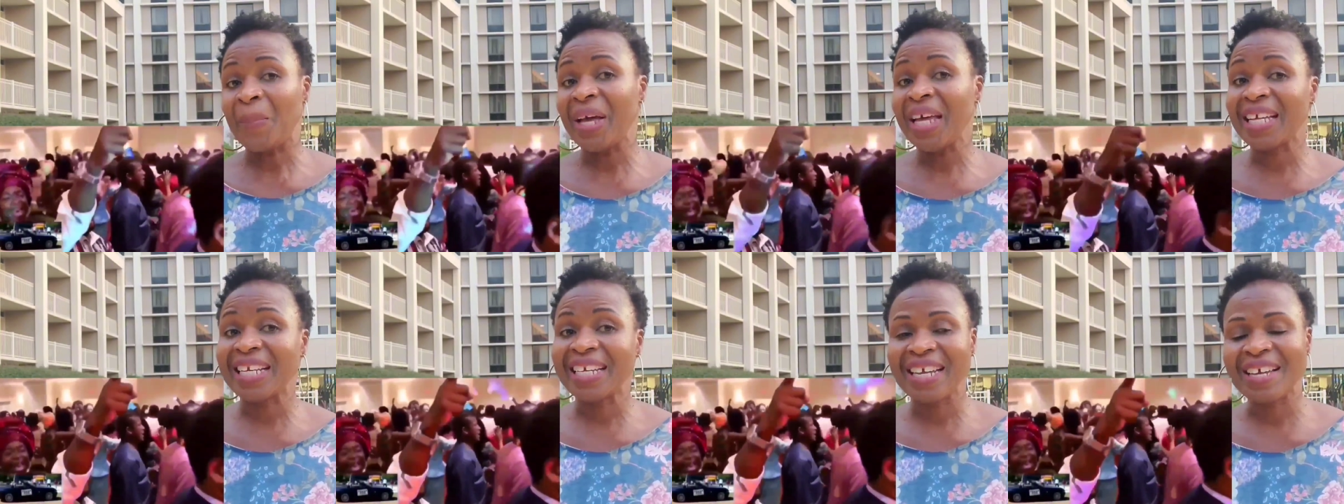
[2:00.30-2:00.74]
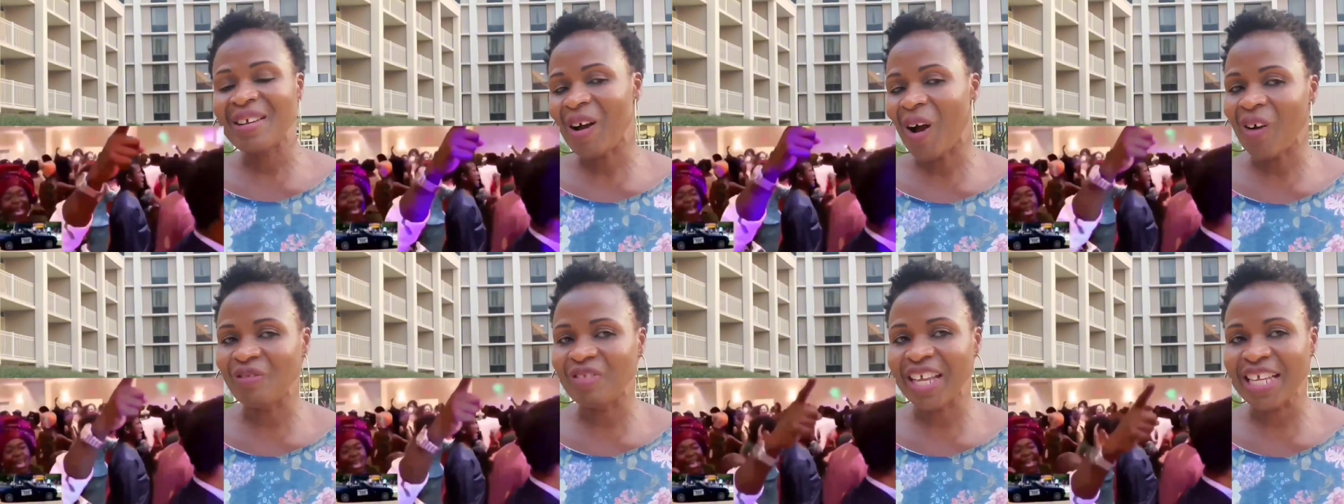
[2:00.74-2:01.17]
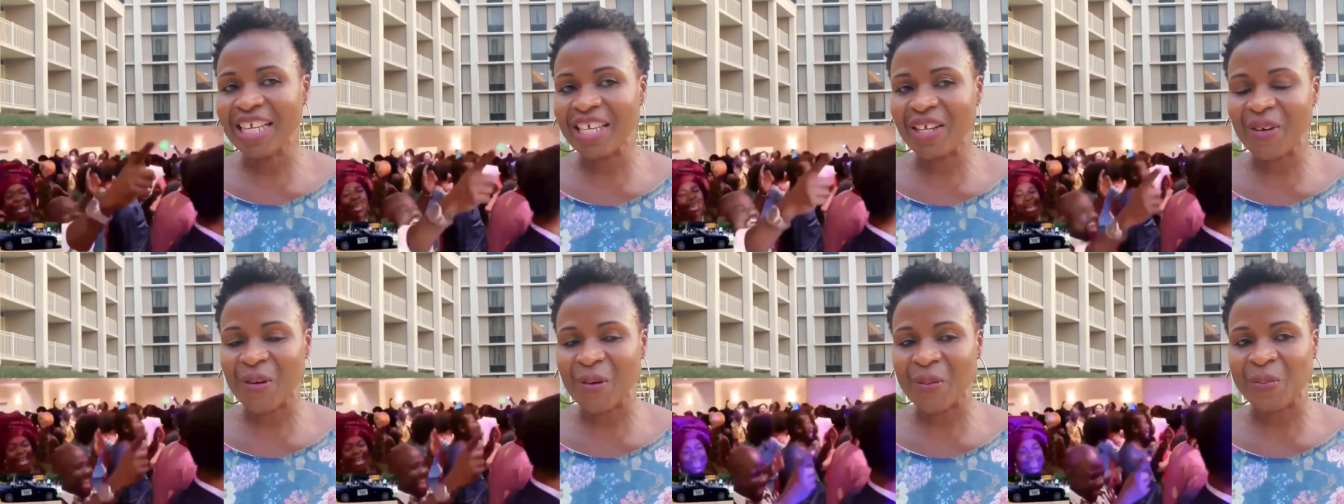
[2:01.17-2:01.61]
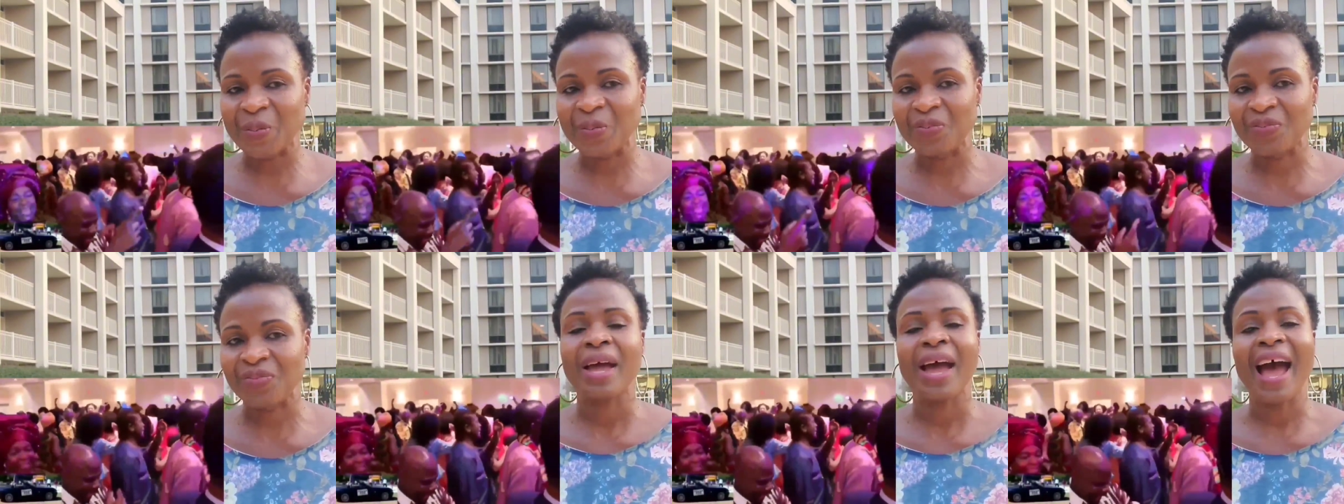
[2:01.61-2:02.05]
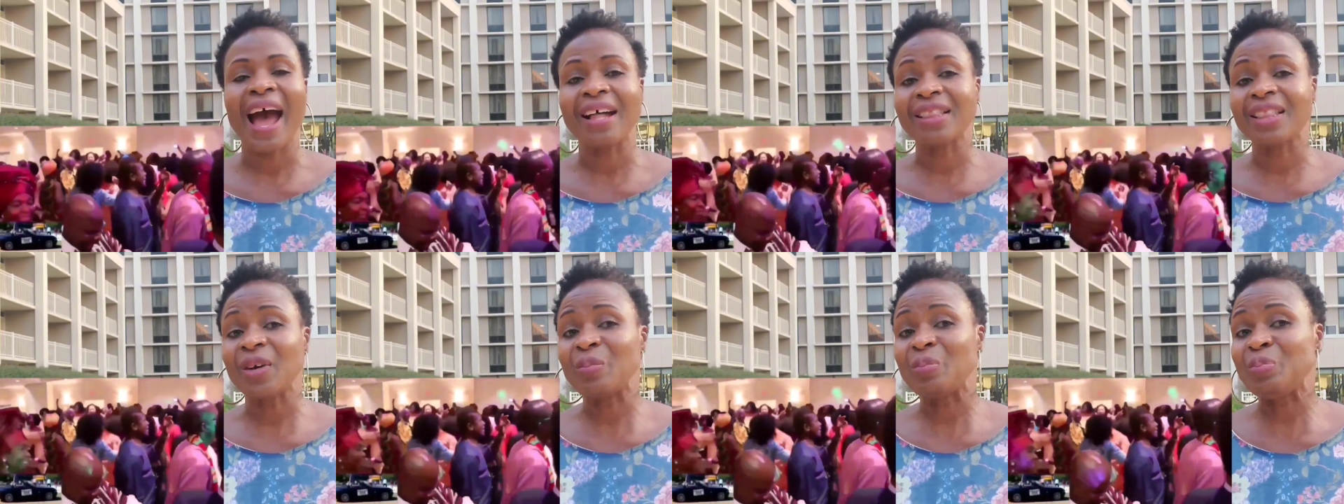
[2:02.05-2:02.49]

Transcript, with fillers: picnic of the year at the